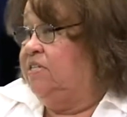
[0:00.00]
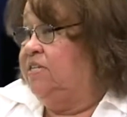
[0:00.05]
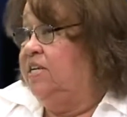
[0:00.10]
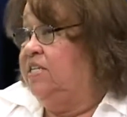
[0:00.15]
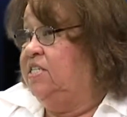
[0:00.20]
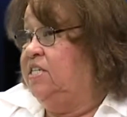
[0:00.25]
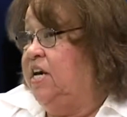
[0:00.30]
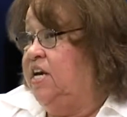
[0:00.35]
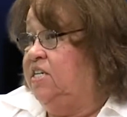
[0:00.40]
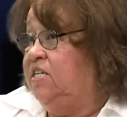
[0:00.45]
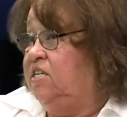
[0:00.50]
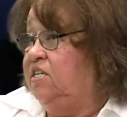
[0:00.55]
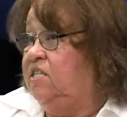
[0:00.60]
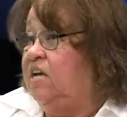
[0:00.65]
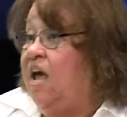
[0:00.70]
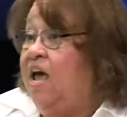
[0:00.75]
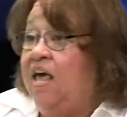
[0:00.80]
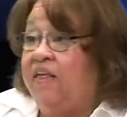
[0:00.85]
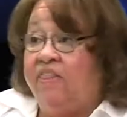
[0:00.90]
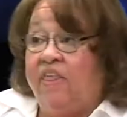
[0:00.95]
sensations.
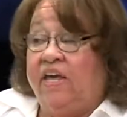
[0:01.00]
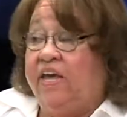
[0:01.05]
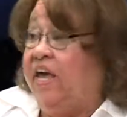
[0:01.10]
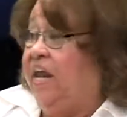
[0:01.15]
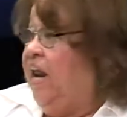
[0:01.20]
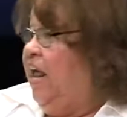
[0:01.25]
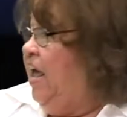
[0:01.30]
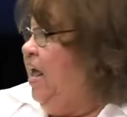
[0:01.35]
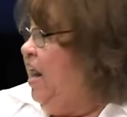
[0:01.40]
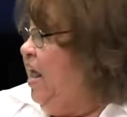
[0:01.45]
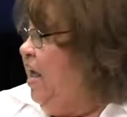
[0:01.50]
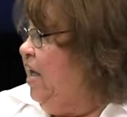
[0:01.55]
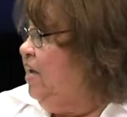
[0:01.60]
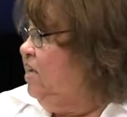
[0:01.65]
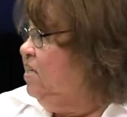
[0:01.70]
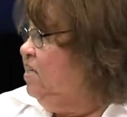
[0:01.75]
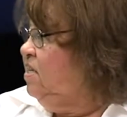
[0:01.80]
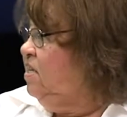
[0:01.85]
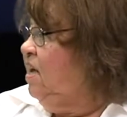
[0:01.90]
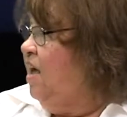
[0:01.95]
They get
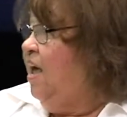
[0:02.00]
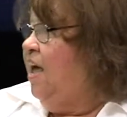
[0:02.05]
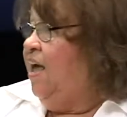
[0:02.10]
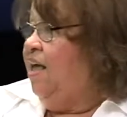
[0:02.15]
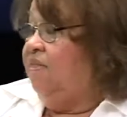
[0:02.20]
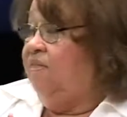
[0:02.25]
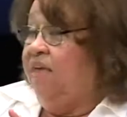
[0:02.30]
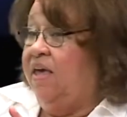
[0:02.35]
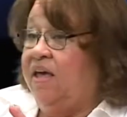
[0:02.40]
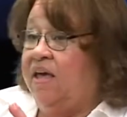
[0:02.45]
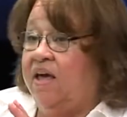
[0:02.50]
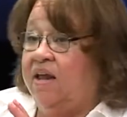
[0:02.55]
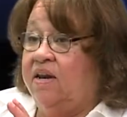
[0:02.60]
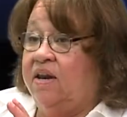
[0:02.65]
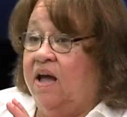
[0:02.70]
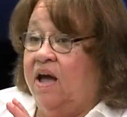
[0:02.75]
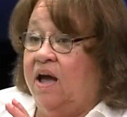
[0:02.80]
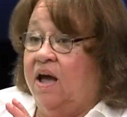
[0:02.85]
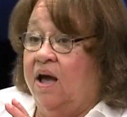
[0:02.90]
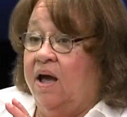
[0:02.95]
headaches. They get
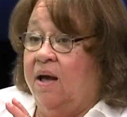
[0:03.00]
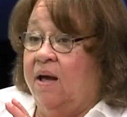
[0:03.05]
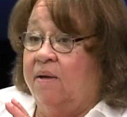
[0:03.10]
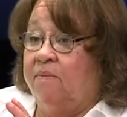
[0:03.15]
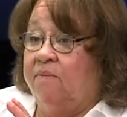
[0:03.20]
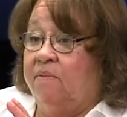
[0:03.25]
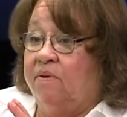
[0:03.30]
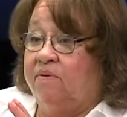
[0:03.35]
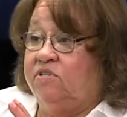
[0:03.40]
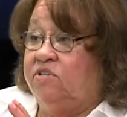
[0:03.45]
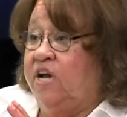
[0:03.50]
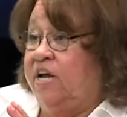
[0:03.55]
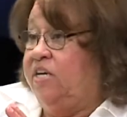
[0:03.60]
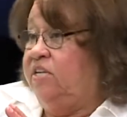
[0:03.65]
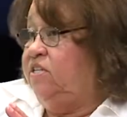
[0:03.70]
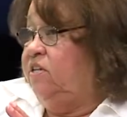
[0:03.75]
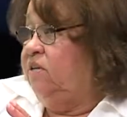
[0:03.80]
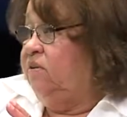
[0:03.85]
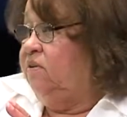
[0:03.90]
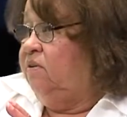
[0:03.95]

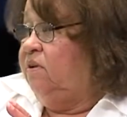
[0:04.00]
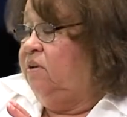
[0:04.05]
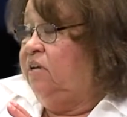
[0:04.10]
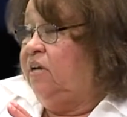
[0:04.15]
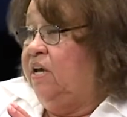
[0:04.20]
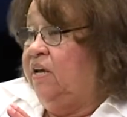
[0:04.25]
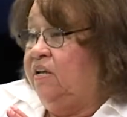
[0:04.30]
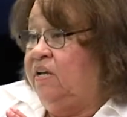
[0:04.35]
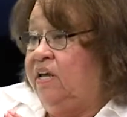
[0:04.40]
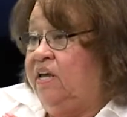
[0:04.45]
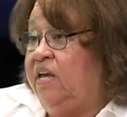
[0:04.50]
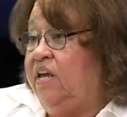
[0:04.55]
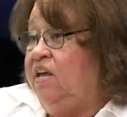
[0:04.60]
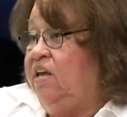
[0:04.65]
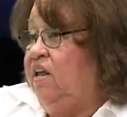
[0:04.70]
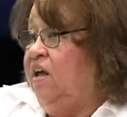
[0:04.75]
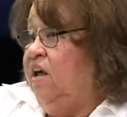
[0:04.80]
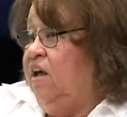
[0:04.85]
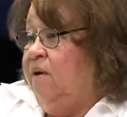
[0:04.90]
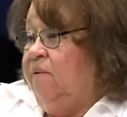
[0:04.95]
Jason.
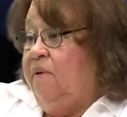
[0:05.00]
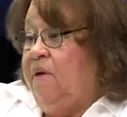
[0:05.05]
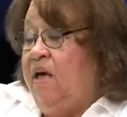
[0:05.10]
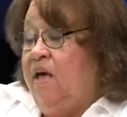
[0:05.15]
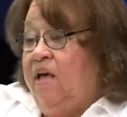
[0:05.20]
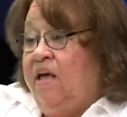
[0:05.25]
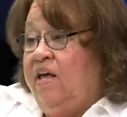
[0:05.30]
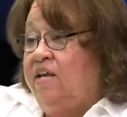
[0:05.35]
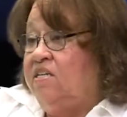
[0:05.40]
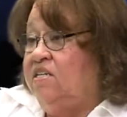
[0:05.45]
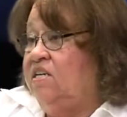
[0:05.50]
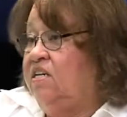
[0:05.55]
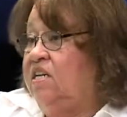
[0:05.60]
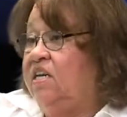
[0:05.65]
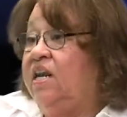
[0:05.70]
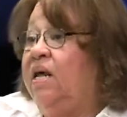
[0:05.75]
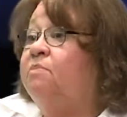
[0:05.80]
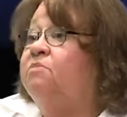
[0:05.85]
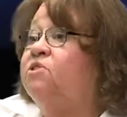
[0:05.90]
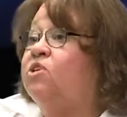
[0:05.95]
His
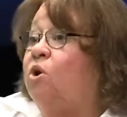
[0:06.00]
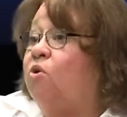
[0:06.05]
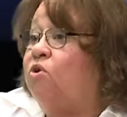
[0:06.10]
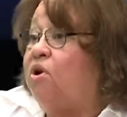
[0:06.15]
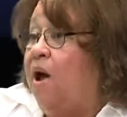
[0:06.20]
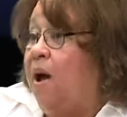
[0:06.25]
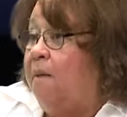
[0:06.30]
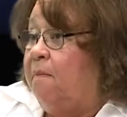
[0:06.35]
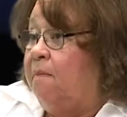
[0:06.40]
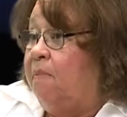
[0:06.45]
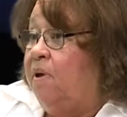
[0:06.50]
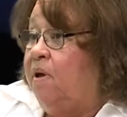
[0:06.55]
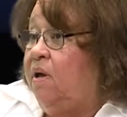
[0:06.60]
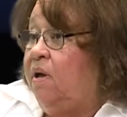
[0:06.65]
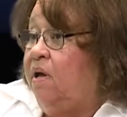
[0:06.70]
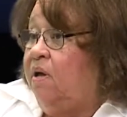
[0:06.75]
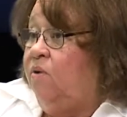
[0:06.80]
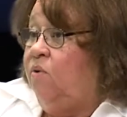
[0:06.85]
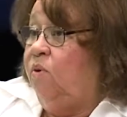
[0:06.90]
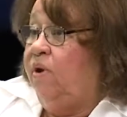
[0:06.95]
limbs go numb
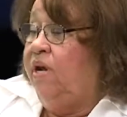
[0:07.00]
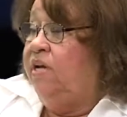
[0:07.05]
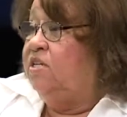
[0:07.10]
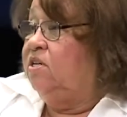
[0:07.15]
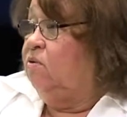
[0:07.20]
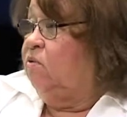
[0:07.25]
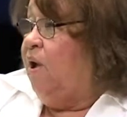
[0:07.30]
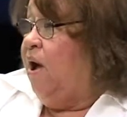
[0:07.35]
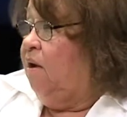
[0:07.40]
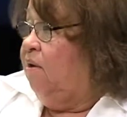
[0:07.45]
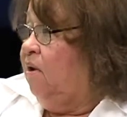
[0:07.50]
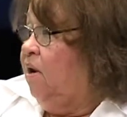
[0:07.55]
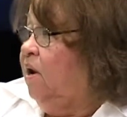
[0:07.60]
when he's around